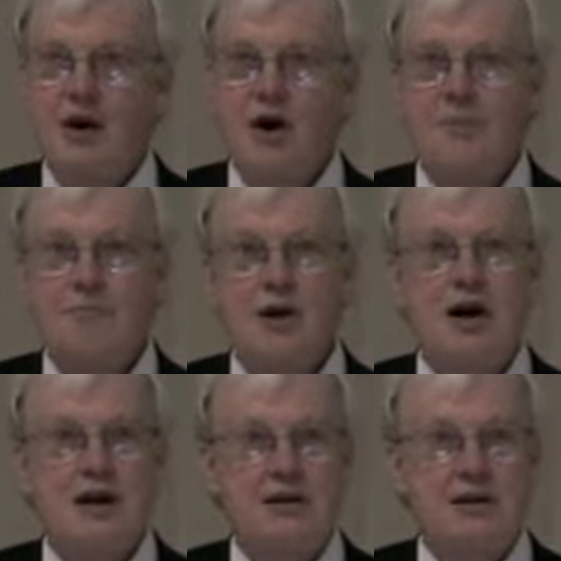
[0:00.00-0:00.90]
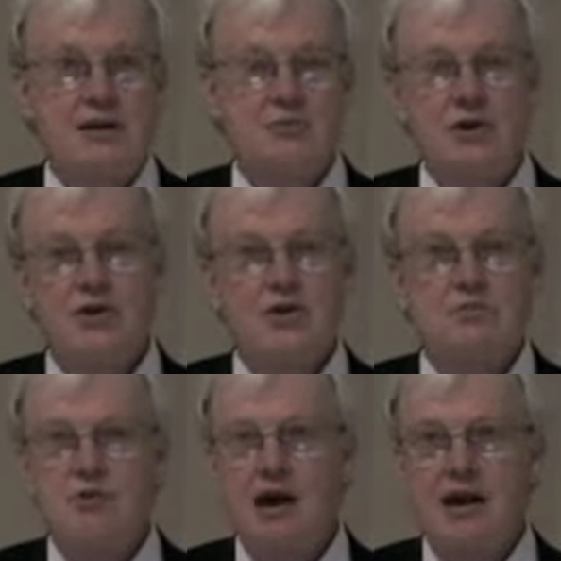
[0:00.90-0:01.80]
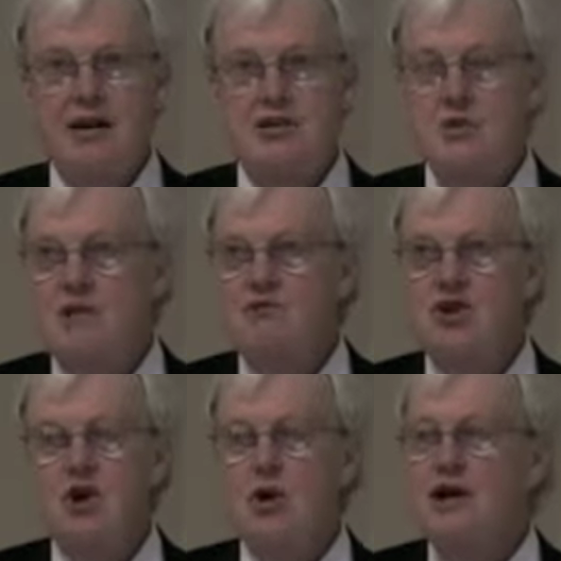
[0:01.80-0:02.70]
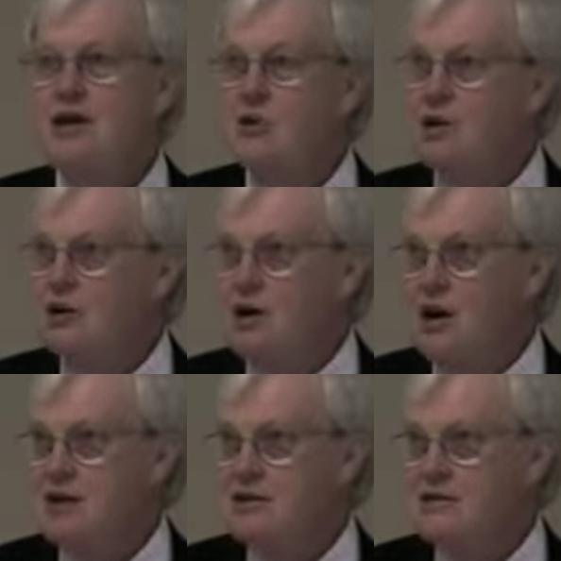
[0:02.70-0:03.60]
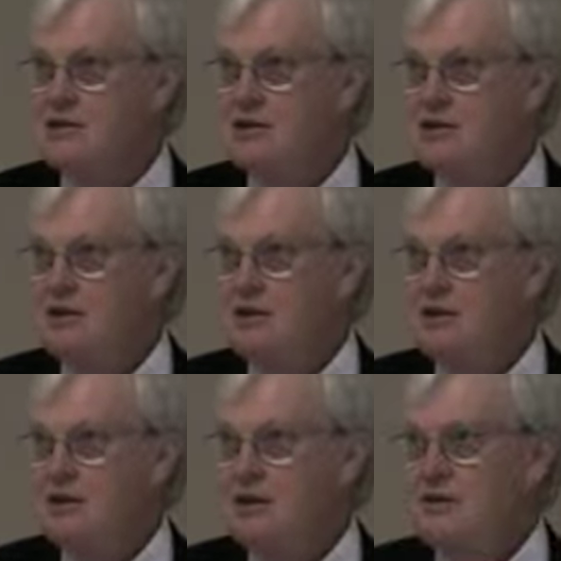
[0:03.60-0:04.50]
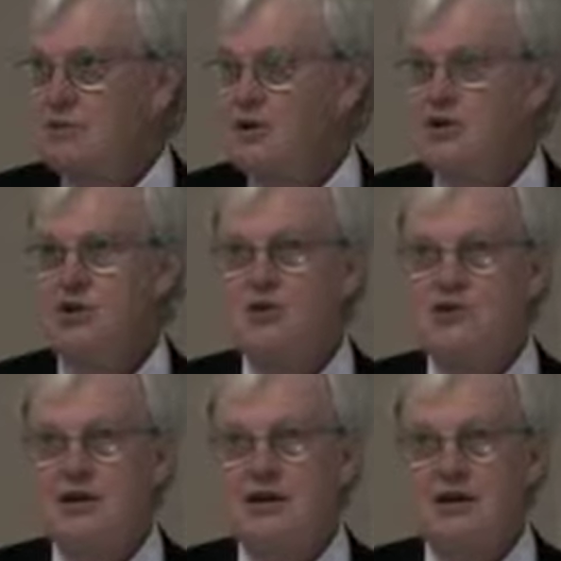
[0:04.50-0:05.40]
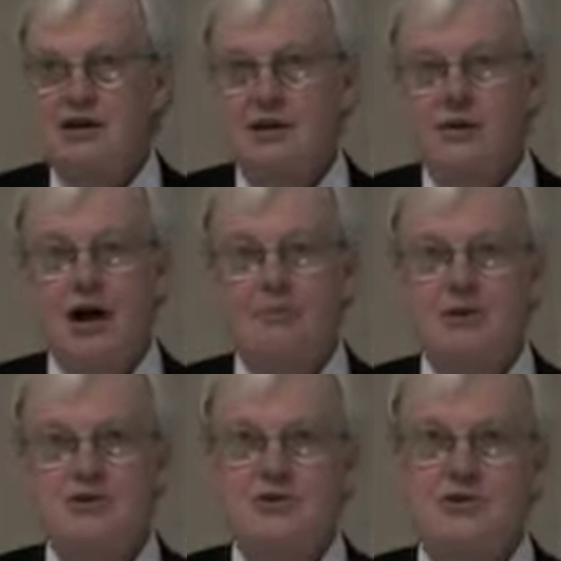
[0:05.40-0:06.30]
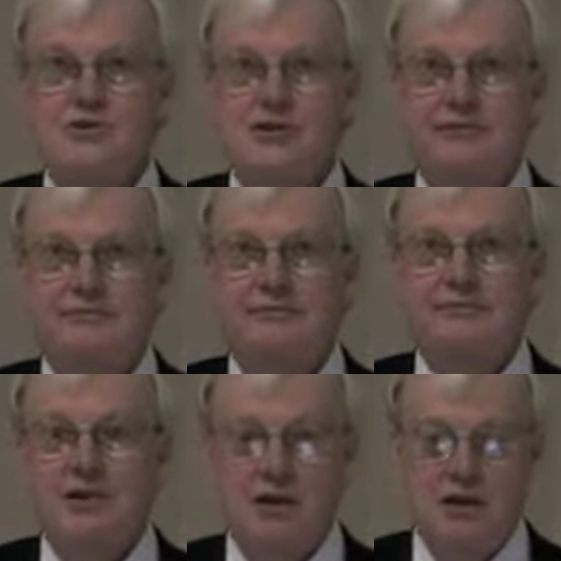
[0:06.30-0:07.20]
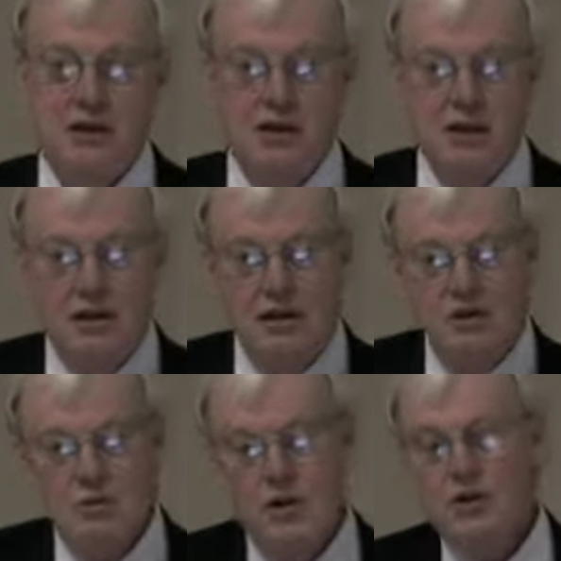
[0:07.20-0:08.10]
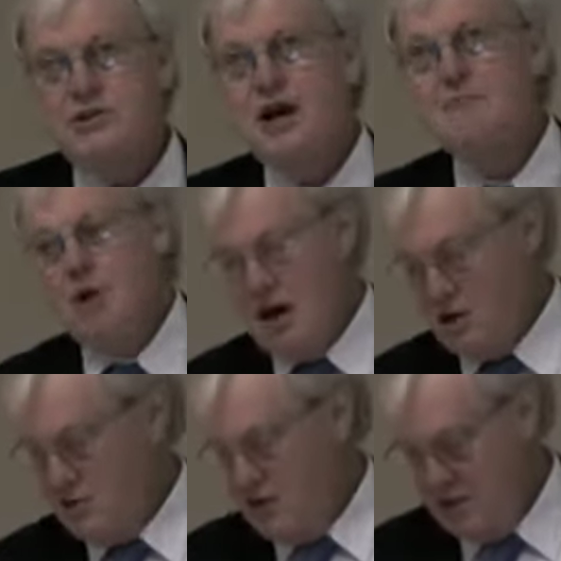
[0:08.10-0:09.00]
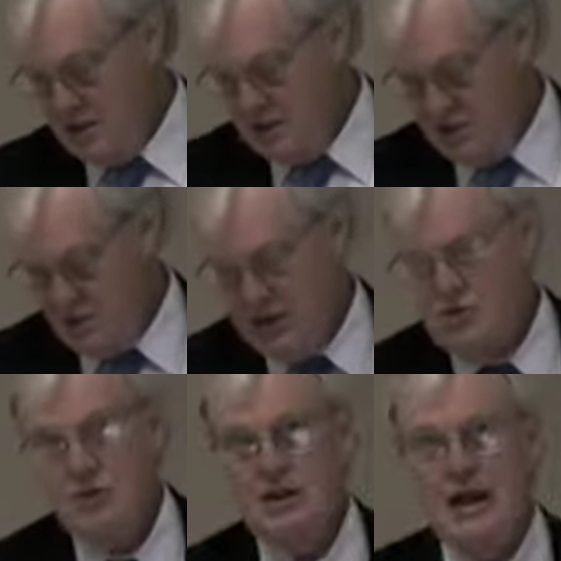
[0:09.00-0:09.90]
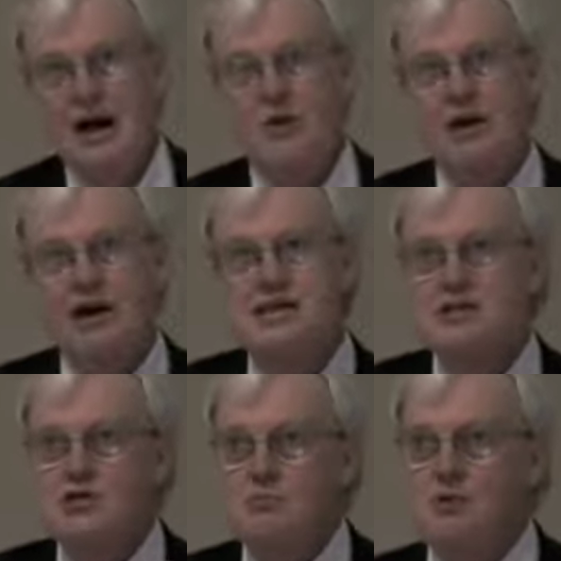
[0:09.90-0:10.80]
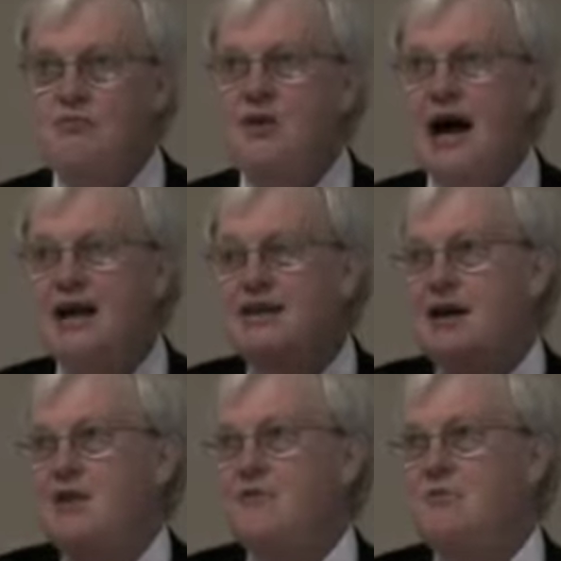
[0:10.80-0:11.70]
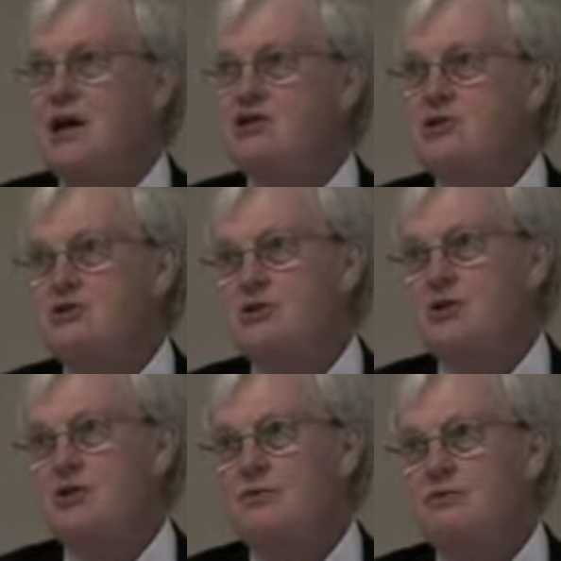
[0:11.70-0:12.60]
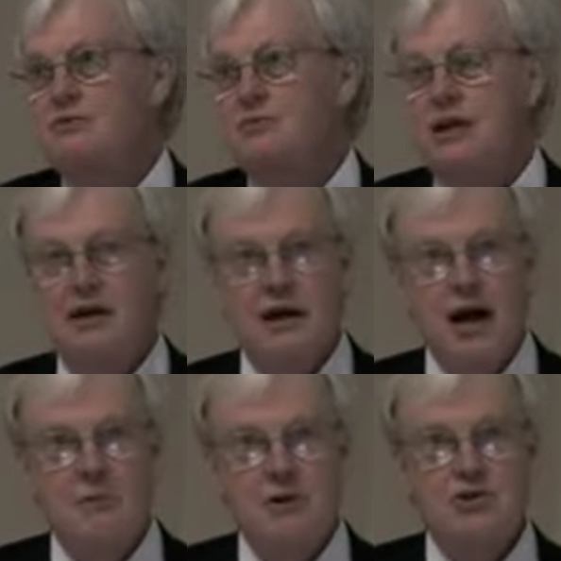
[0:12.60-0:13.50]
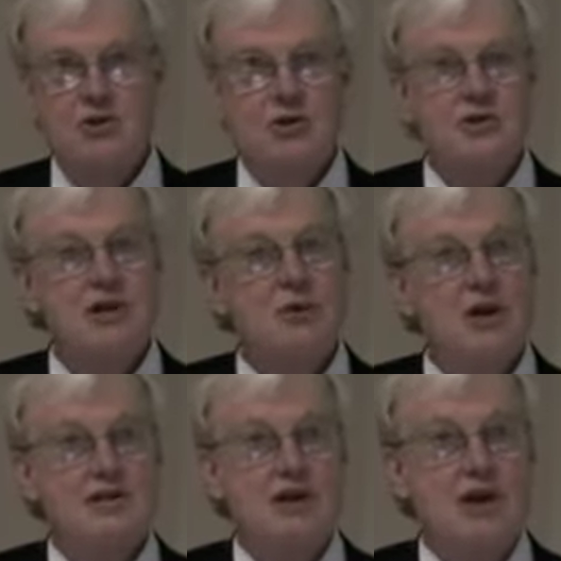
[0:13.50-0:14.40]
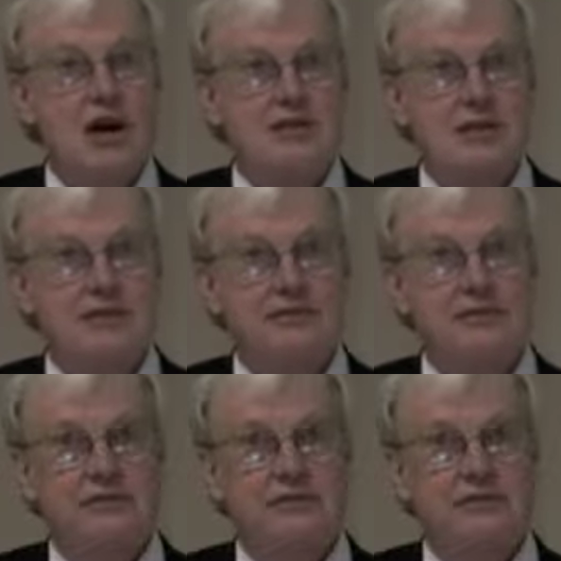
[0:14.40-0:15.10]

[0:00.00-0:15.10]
Our product is one of those products you have no idea what it costs when you're using it or how much you're using. Real-time monitoring is going to allow us to provide that information to you, how much you're using and what is it costing,